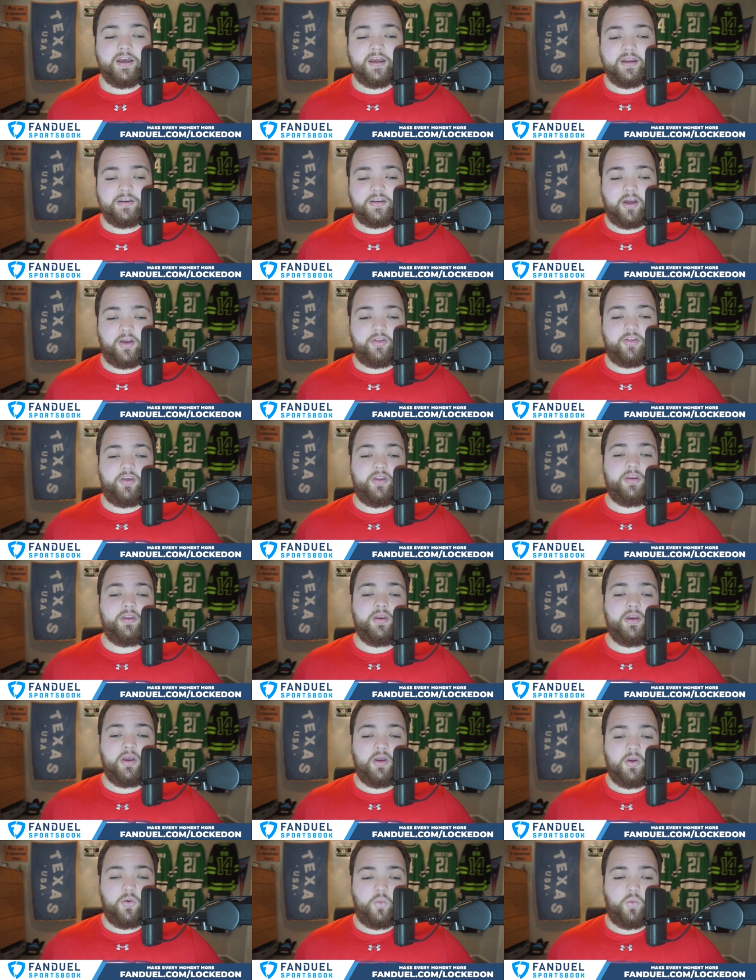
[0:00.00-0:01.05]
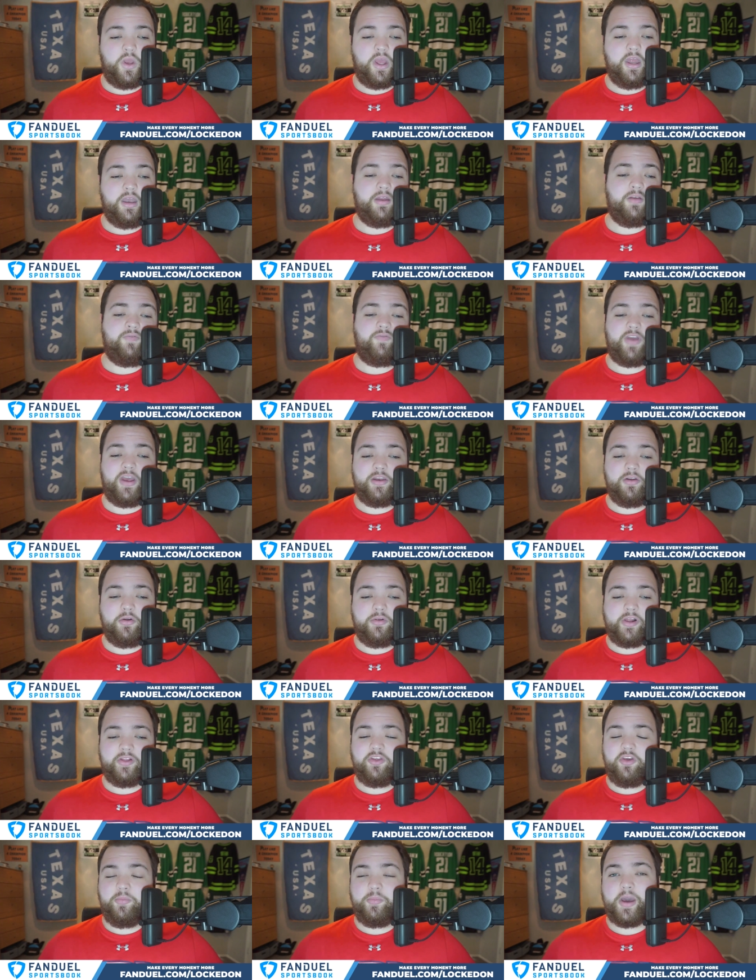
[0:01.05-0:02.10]
doesn't win. and FanDuel
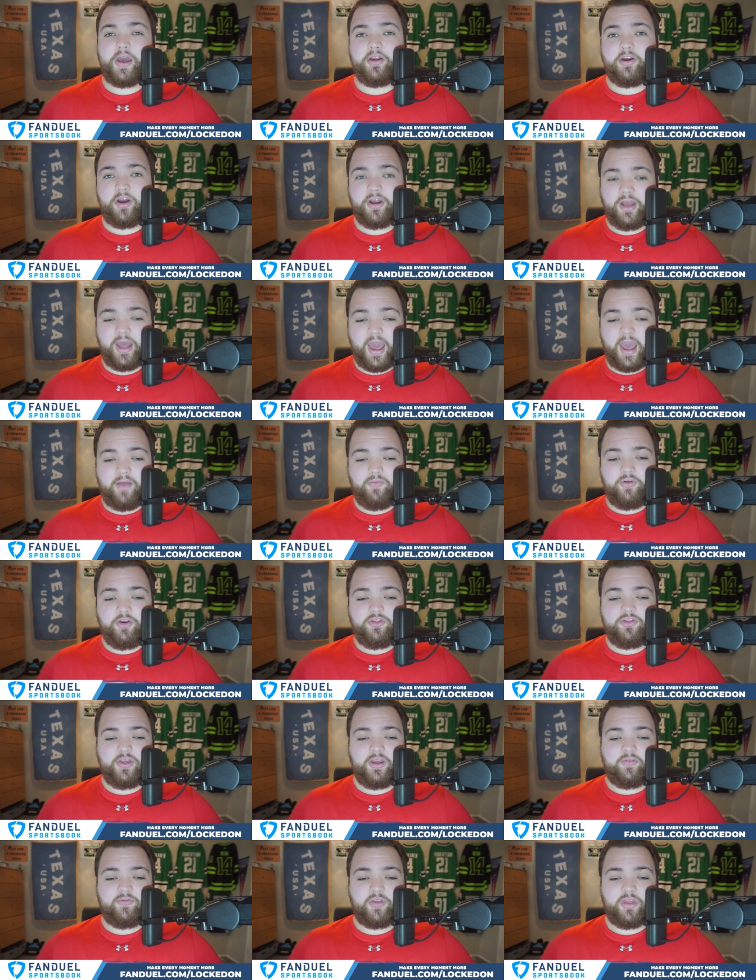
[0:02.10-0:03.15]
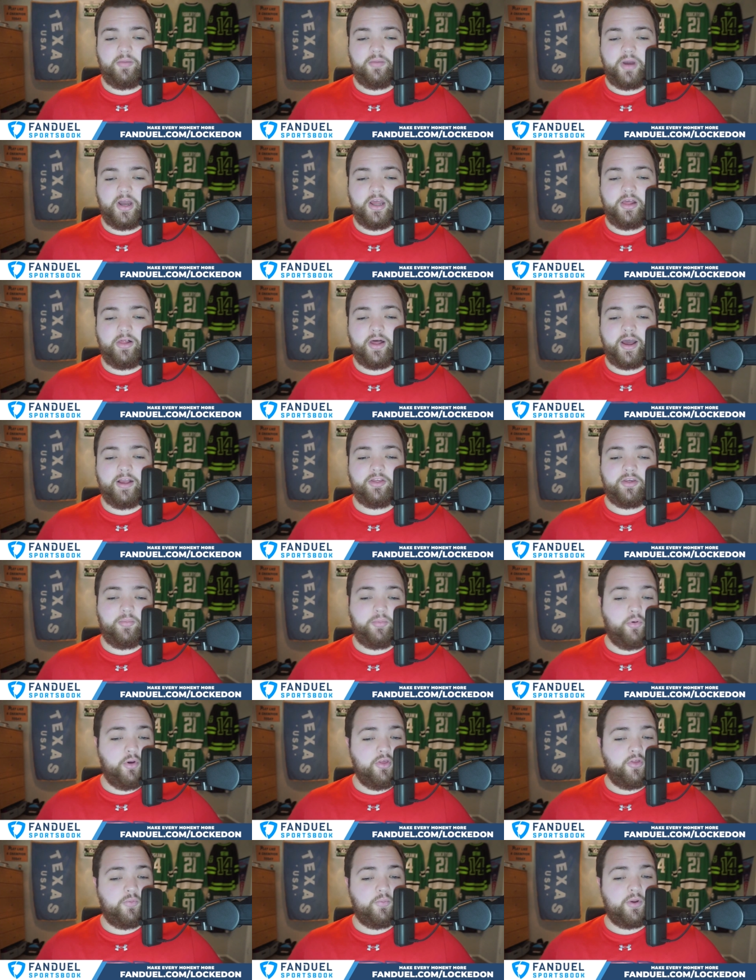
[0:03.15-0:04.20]
lets you bet on everything from the money line to
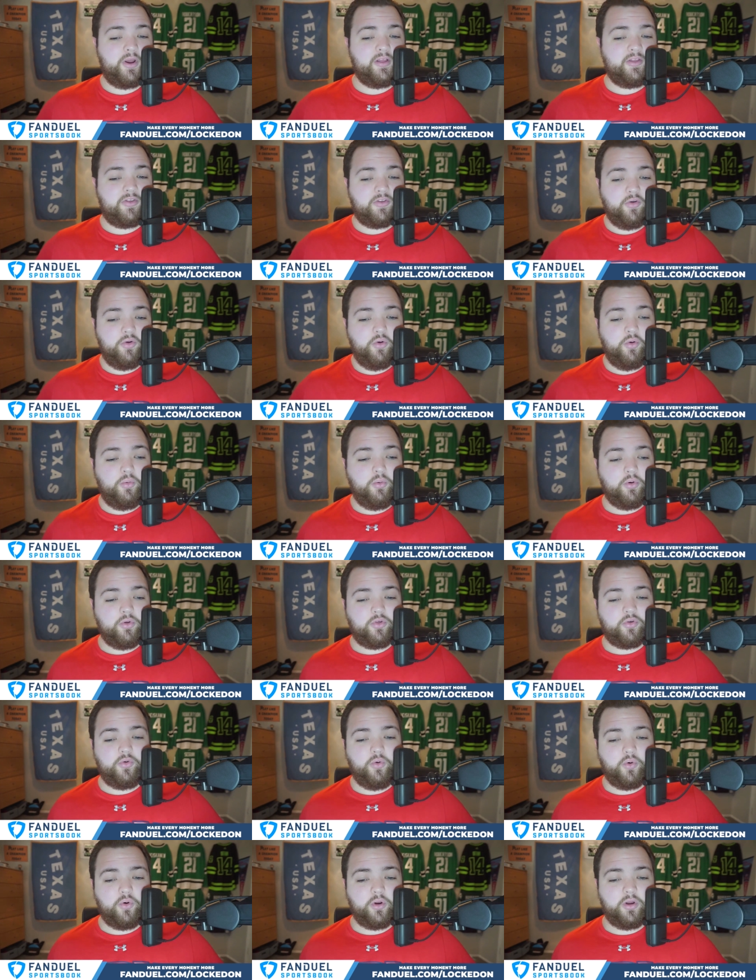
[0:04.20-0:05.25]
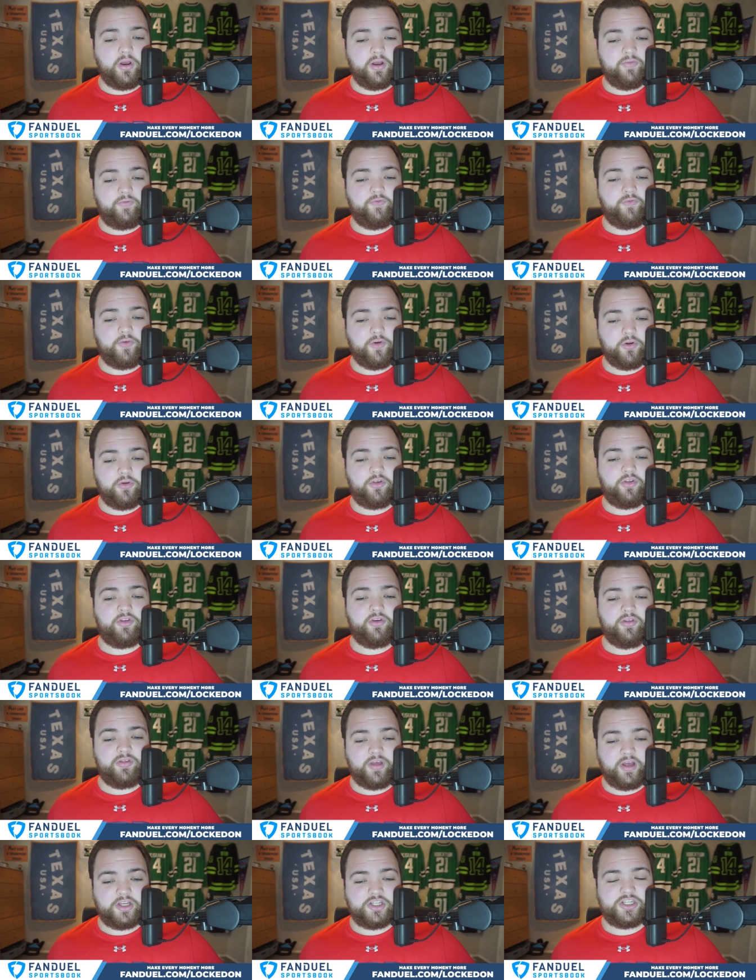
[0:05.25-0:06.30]
point spreads to who will score a first
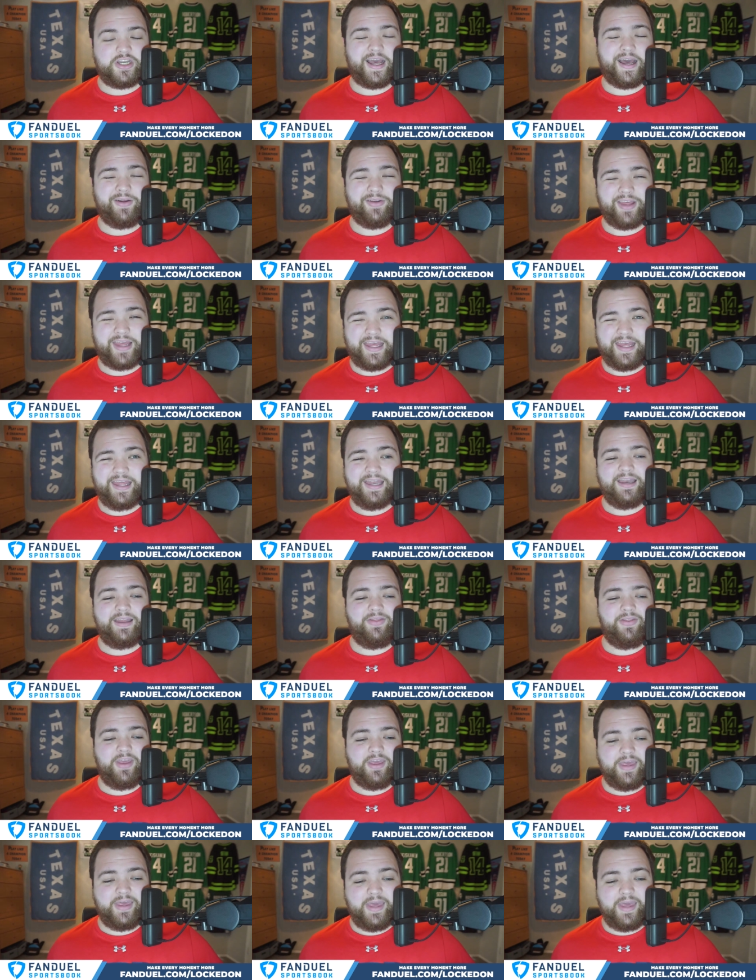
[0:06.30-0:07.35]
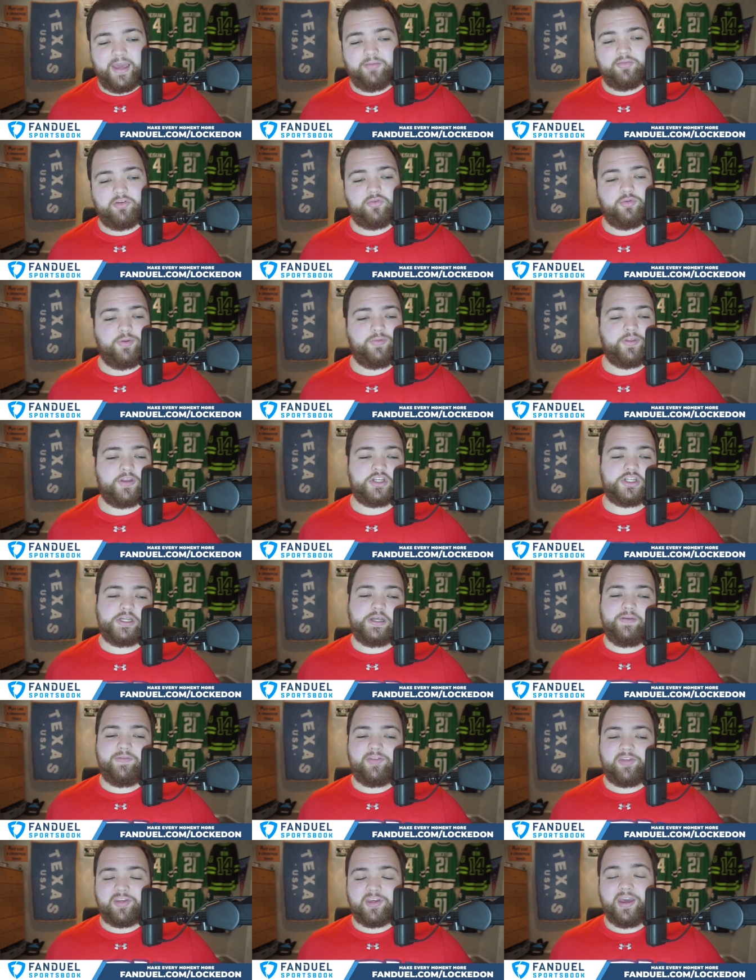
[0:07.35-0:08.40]
touchdown in the game between the
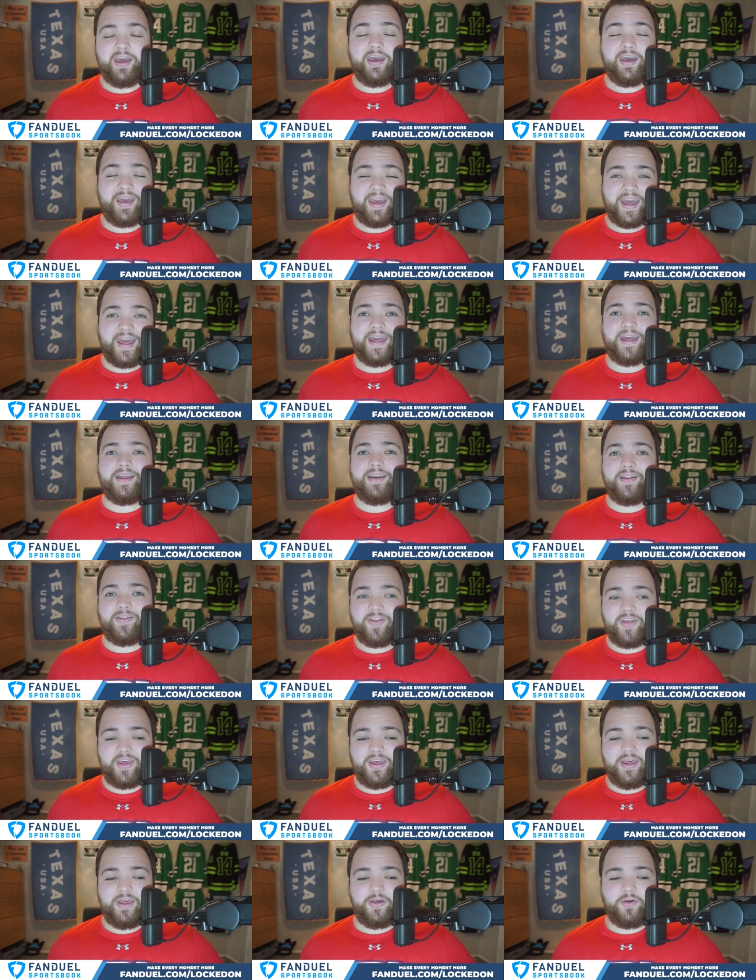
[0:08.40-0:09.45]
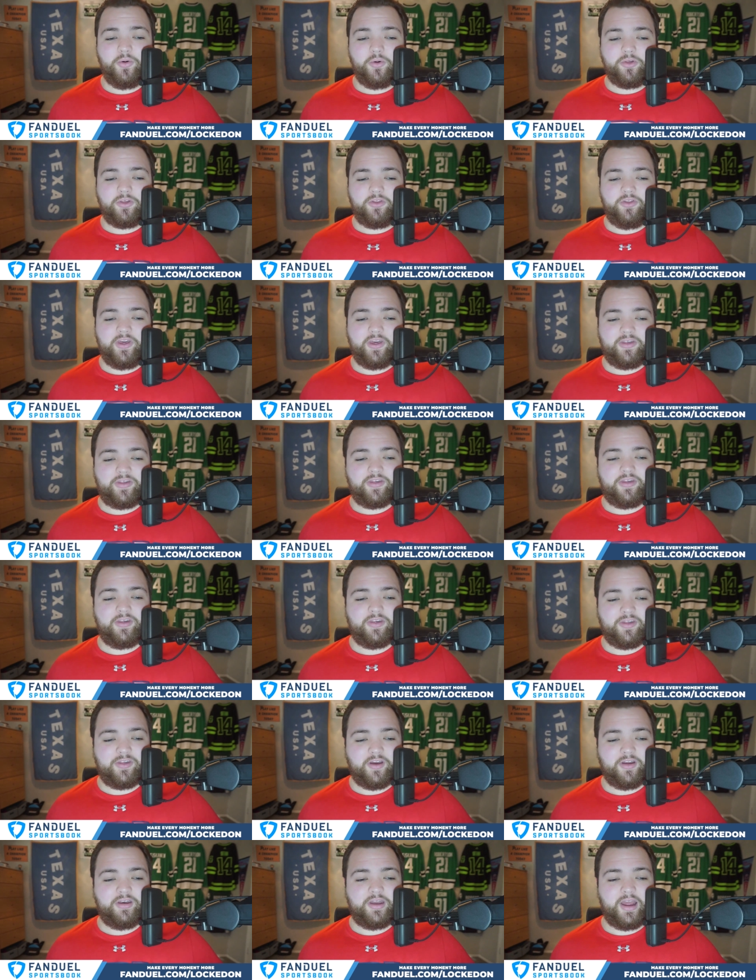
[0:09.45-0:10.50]
Chiefs and the Eagles this
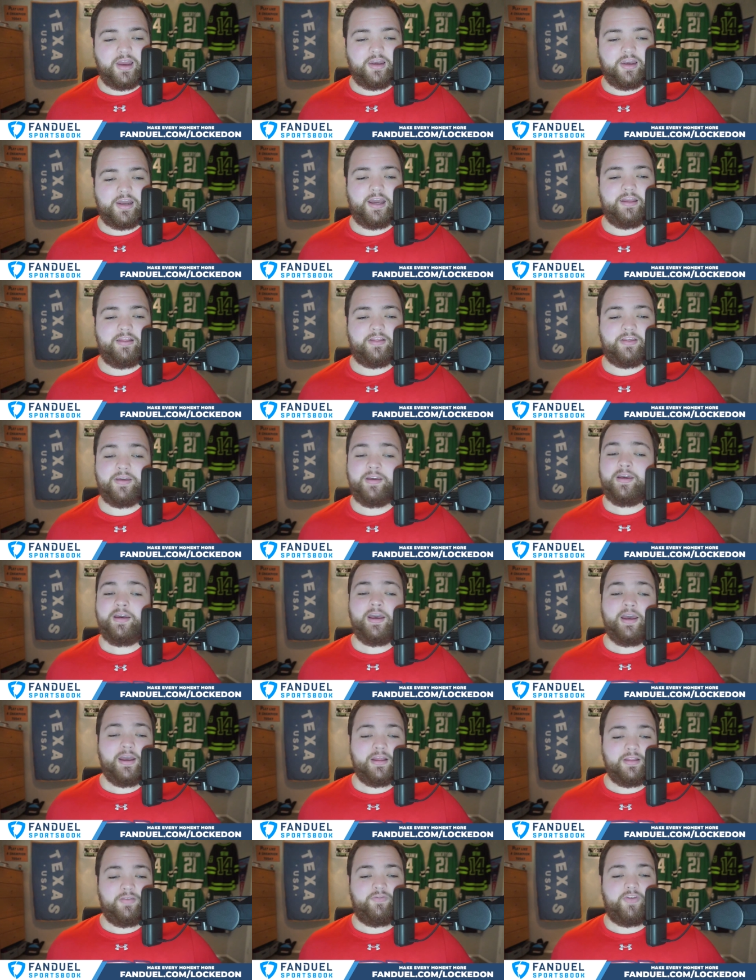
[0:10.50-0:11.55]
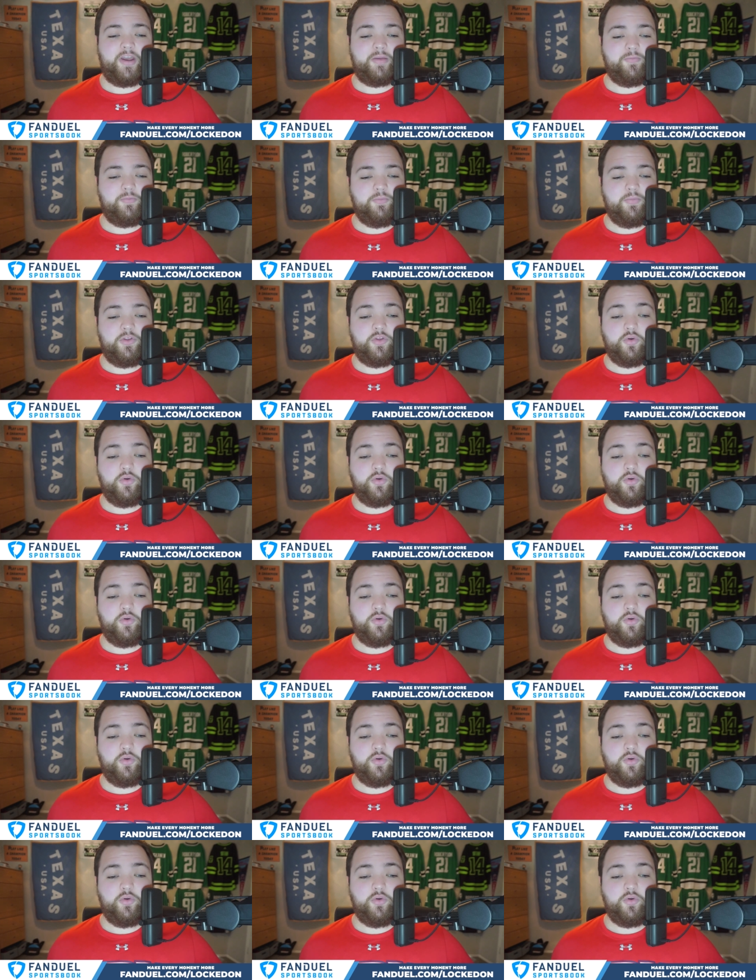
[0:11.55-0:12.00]
Sunday night. The FanDuel